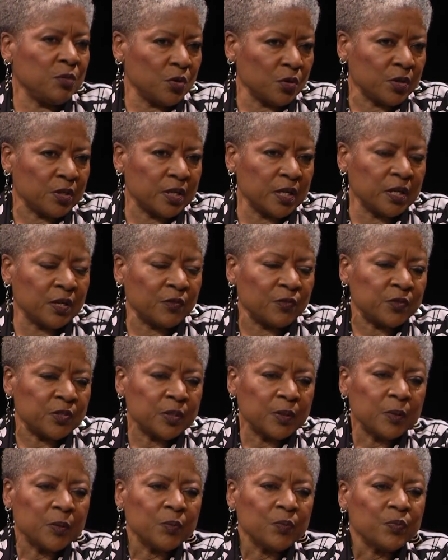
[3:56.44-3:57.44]
your gift.
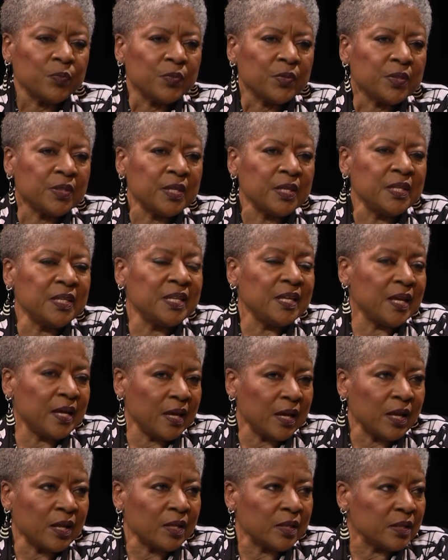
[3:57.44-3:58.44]
Then the
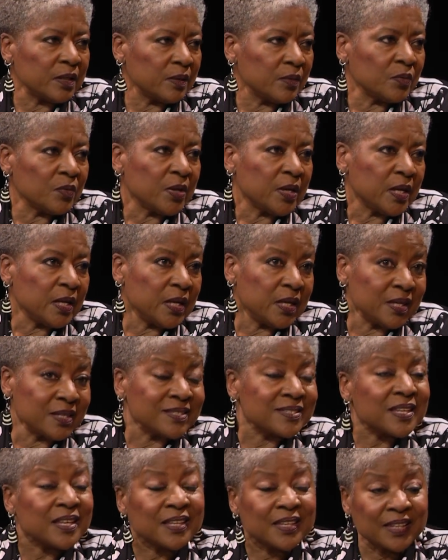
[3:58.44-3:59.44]
L
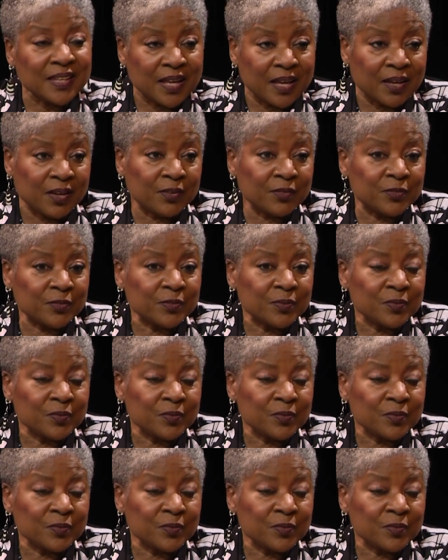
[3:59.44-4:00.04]
is love,